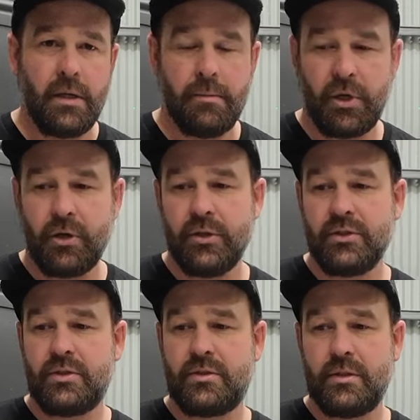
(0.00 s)

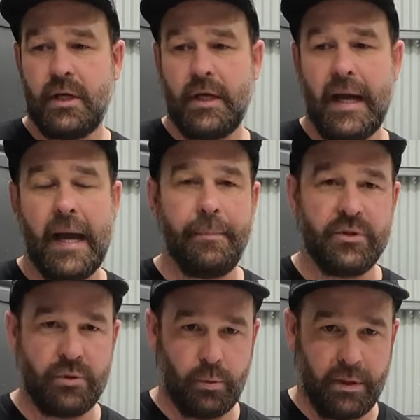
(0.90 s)
because it
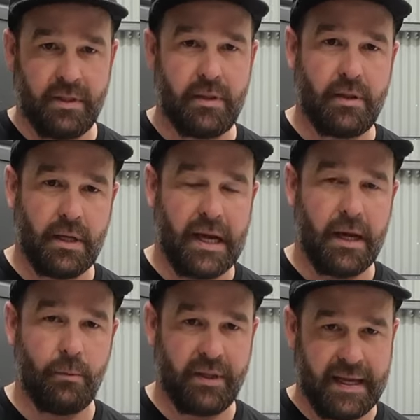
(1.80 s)
happens
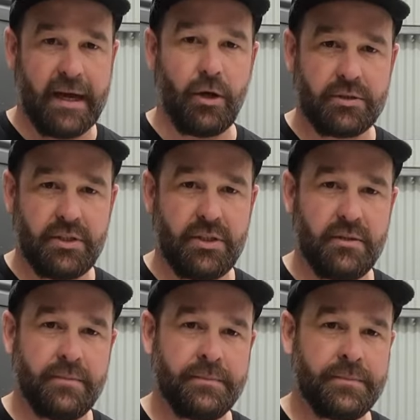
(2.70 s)
without oxygen.
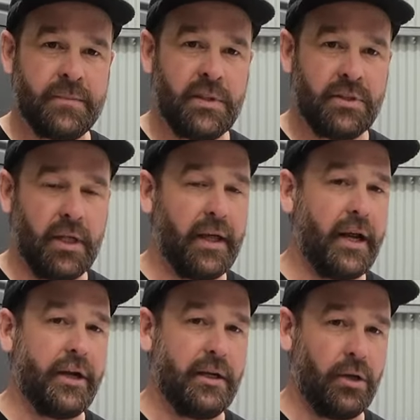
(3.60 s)
So they
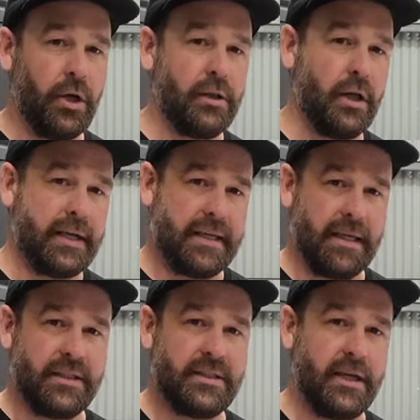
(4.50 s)
don't, not like
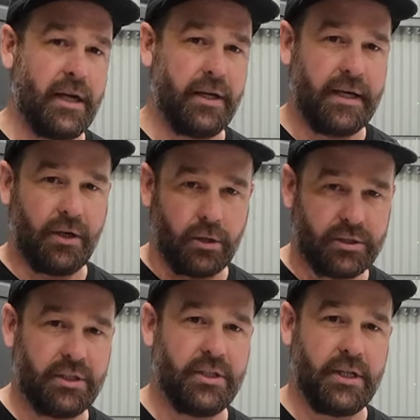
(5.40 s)
yeast, they don't need
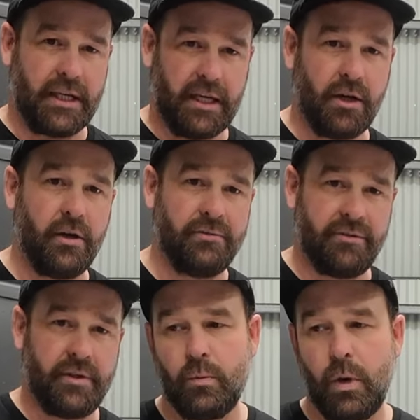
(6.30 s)
oxygen to kick off.
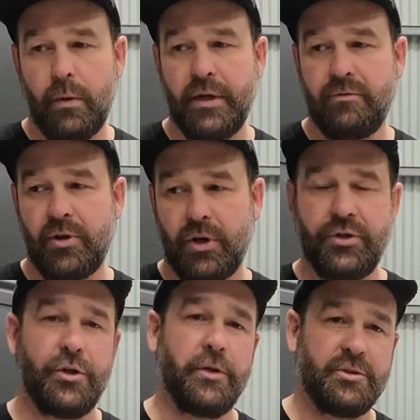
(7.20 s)
What we've got to
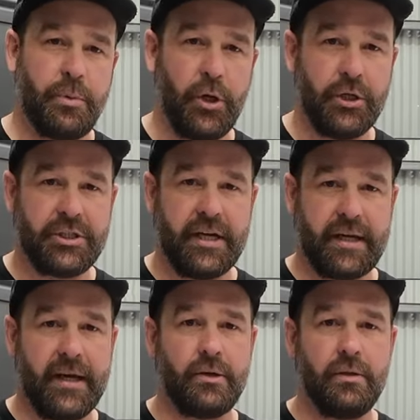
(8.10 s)
do is purge our
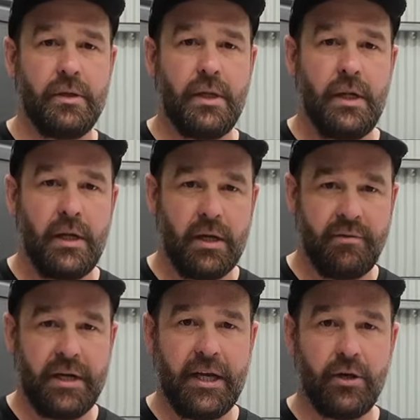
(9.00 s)
kettle of
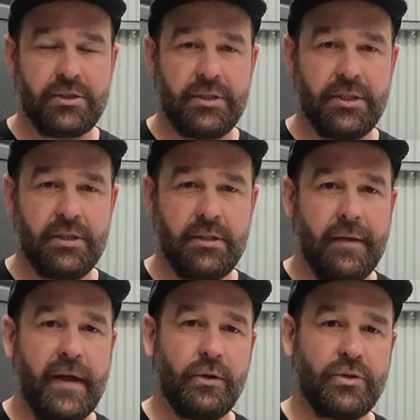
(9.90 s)
any oxygen,
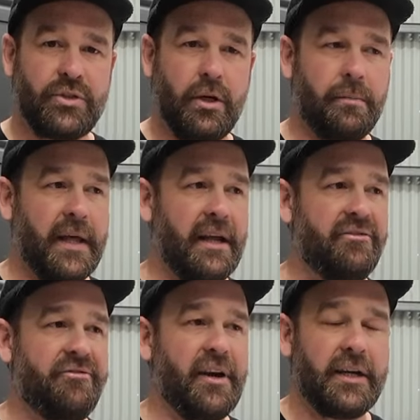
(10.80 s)
and that'll stop that
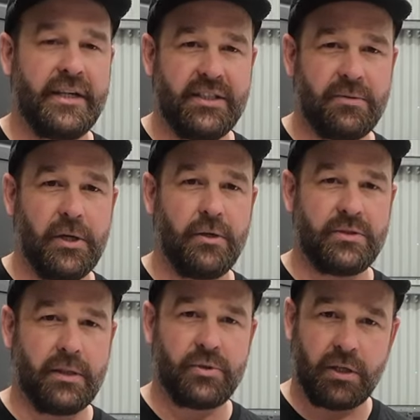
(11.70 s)
funky smell.
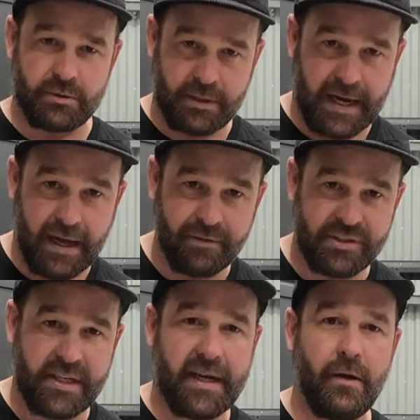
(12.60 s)
Sometimes when you have a
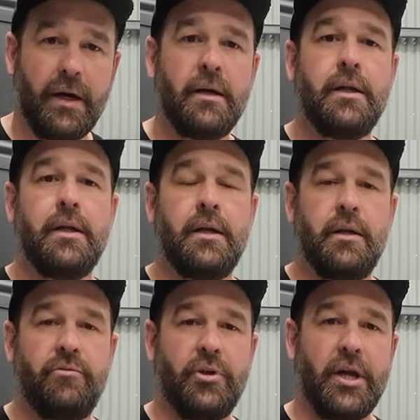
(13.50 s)
sour,
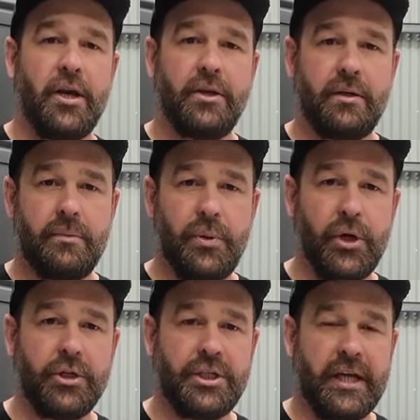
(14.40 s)
if you don't
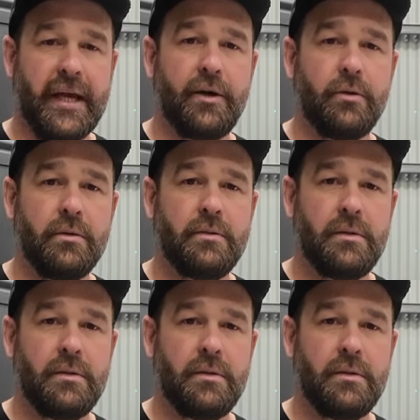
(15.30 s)
purge your kettle,